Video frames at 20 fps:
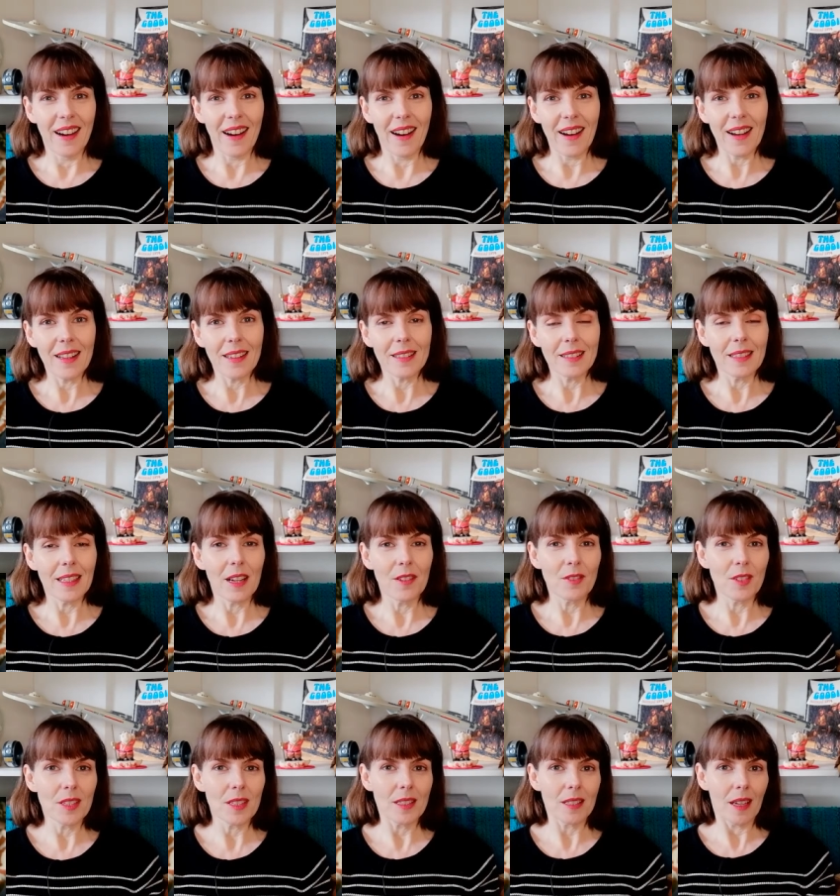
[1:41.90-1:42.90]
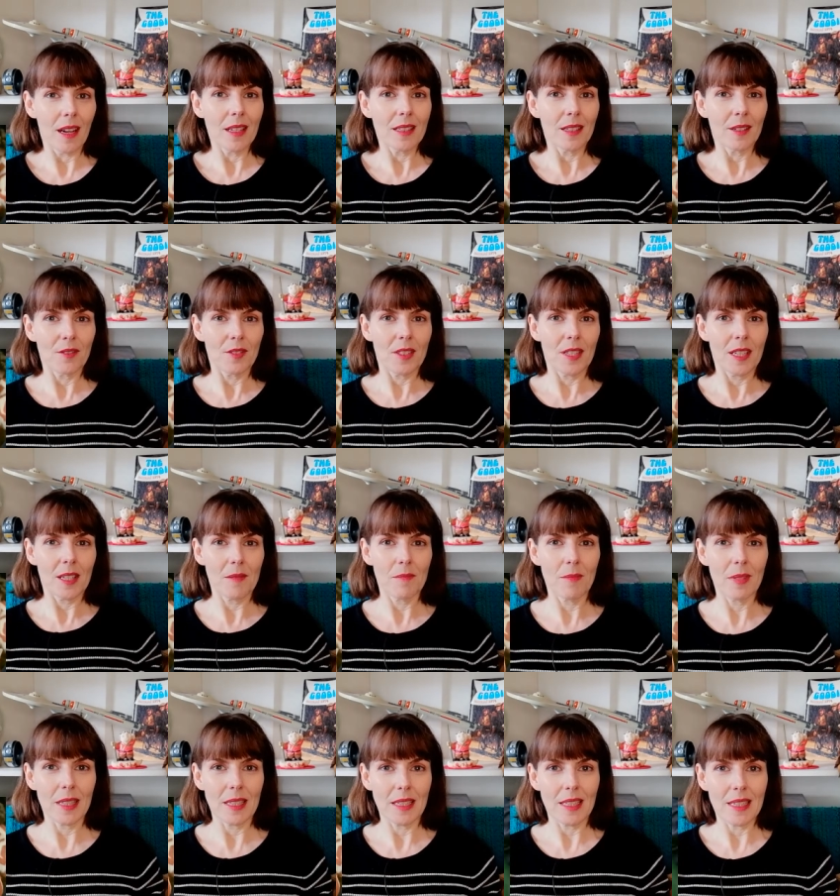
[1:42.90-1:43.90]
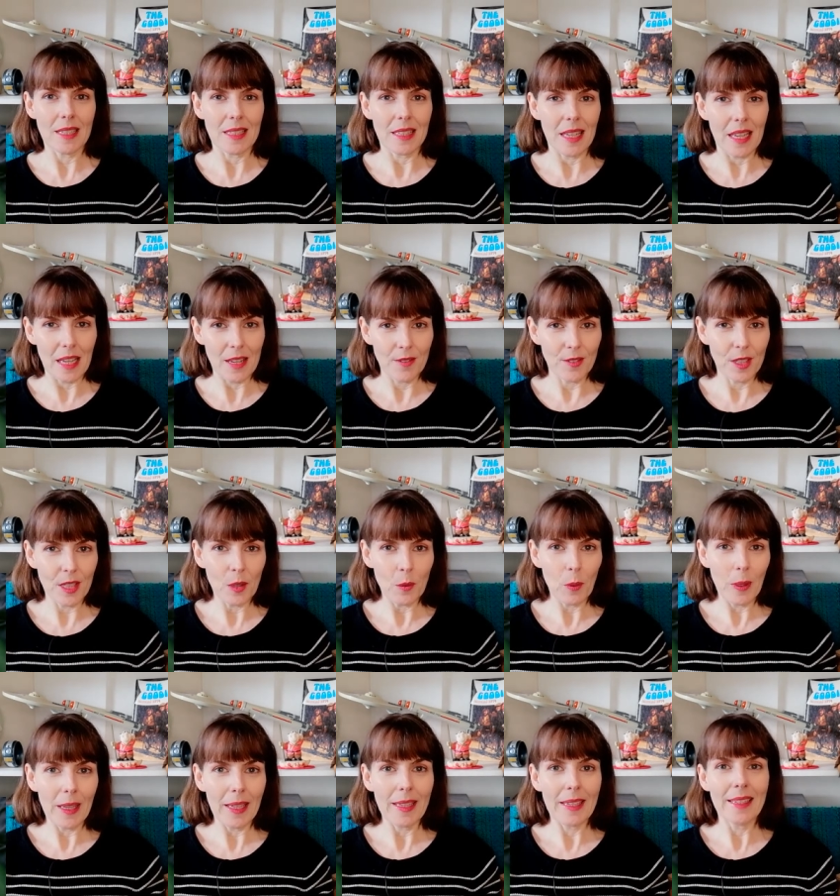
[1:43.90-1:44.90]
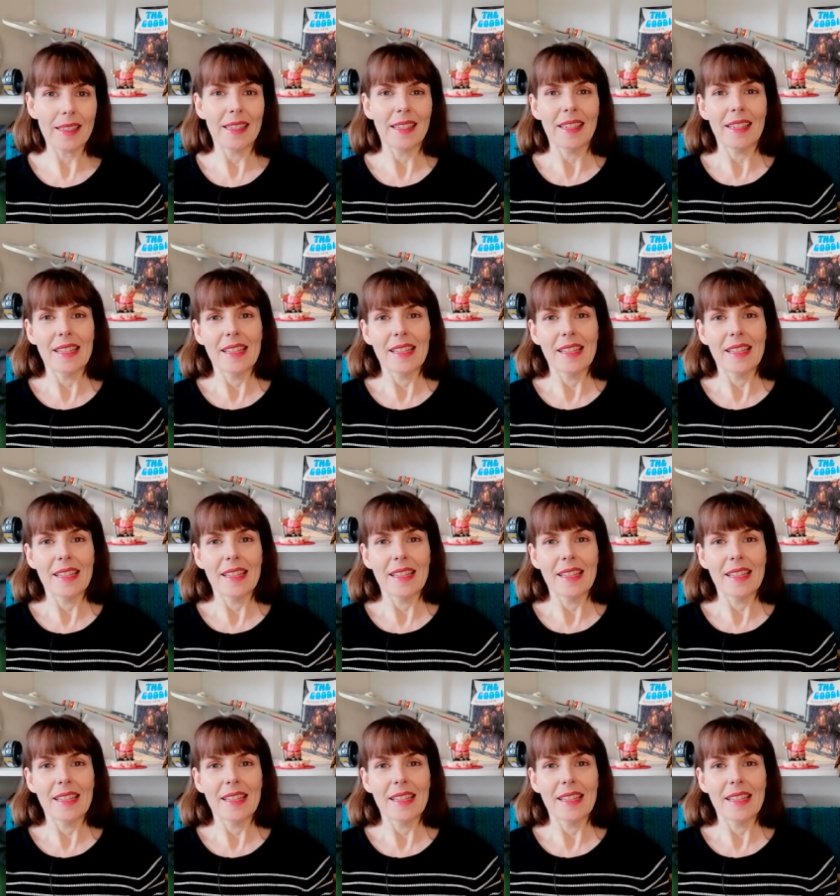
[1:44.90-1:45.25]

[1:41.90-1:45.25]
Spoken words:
I love the sight of Tim in his evening wear,